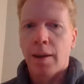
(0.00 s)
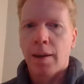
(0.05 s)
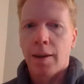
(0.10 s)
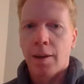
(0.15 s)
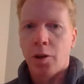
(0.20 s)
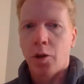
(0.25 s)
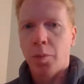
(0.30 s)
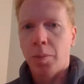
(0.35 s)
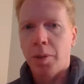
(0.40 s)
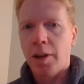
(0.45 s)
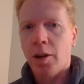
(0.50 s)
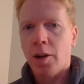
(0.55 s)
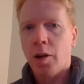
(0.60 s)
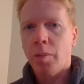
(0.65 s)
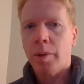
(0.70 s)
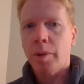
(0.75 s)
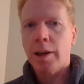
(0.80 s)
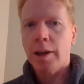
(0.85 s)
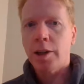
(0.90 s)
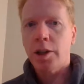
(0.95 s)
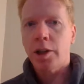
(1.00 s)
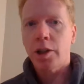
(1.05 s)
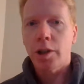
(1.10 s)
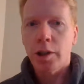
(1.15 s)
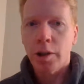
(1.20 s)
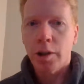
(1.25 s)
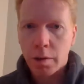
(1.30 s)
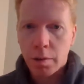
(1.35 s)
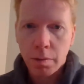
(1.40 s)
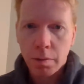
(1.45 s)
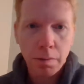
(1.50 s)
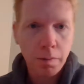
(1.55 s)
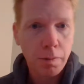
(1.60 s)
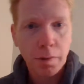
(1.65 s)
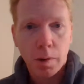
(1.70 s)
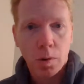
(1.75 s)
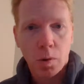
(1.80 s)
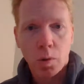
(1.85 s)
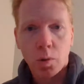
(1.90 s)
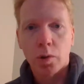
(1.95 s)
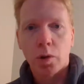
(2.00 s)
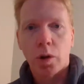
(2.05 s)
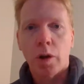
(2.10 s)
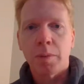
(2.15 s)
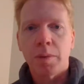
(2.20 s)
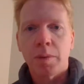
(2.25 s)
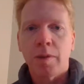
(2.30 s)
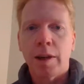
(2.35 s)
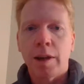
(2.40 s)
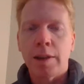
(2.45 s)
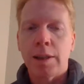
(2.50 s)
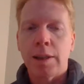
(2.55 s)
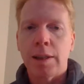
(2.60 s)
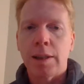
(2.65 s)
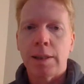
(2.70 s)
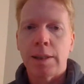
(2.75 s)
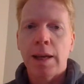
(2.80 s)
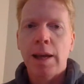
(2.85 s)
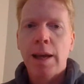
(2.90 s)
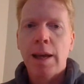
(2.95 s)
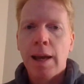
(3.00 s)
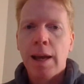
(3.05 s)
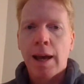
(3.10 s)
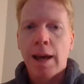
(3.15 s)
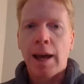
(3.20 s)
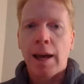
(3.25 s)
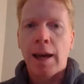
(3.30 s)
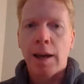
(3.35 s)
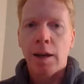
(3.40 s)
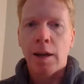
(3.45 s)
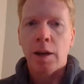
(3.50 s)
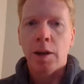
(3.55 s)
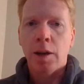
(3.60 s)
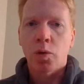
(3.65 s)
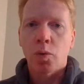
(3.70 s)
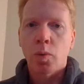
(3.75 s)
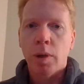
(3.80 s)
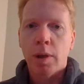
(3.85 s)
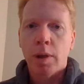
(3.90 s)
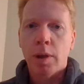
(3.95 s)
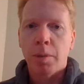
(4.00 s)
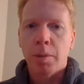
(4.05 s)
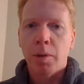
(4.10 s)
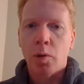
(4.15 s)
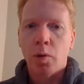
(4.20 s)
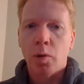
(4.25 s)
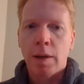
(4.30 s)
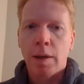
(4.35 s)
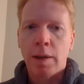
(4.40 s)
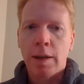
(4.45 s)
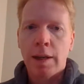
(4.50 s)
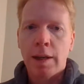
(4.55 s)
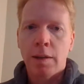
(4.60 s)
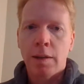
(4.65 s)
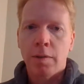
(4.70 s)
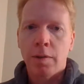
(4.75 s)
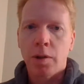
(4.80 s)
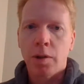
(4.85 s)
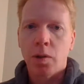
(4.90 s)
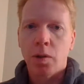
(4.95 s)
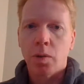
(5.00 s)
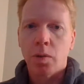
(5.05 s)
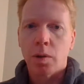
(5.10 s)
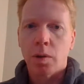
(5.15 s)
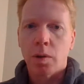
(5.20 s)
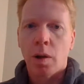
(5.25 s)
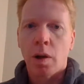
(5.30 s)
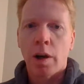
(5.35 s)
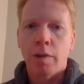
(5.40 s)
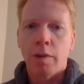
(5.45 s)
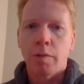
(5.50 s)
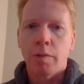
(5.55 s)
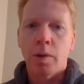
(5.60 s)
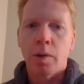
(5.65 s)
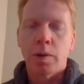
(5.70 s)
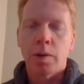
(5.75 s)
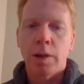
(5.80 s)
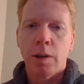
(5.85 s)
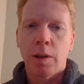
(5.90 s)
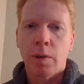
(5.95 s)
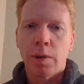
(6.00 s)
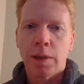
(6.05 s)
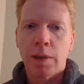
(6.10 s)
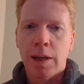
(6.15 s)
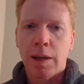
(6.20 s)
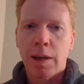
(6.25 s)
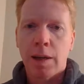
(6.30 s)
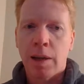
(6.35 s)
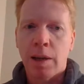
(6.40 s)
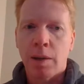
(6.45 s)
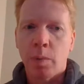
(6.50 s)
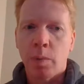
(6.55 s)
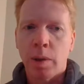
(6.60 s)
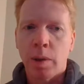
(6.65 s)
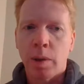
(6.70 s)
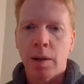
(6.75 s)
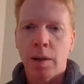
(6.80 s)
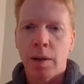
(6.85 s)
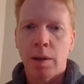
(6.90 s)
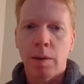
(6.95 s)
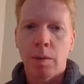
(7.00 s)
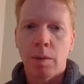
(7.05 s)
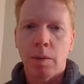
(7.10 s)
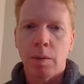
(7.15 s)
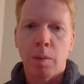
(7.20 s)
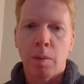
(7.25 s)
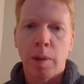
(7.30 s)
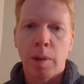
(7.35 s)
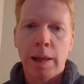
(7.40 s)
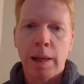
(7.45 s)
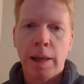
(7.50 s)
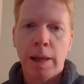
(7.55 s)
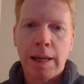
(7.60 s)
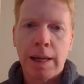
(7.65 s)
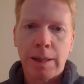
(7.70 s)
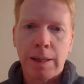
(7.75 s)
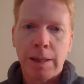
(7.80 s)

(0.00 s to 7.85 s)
could be a combination of all types of assets, and it's really built around the individual's life because they're the ones coming up with the plan.